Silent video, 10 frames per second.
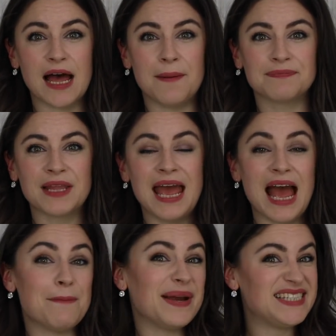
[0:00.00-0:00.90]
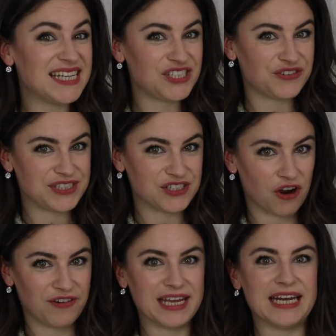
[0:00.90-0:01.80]
And my sister is
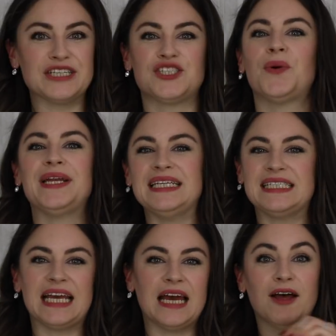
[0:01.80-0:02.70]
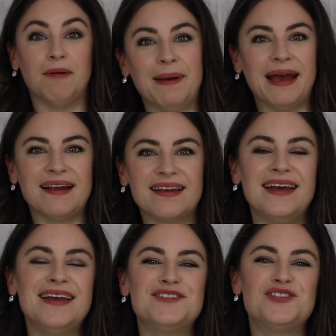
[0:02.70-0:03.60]
starring in it, so I need to get her back
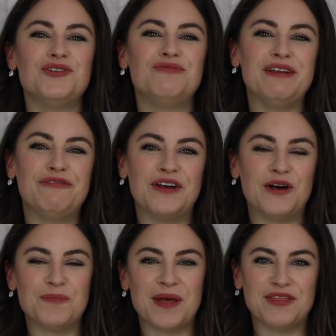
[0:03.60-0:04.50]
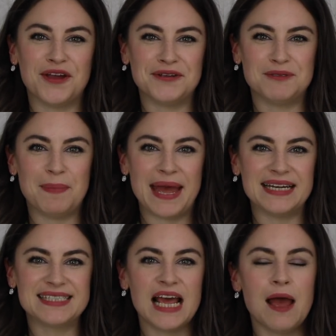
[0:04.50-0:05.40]
to refilm those
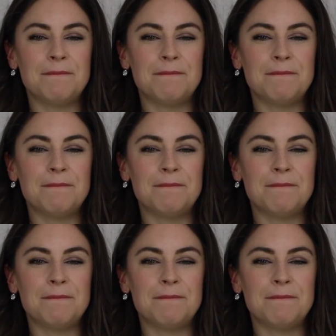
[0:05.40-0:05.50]
bits.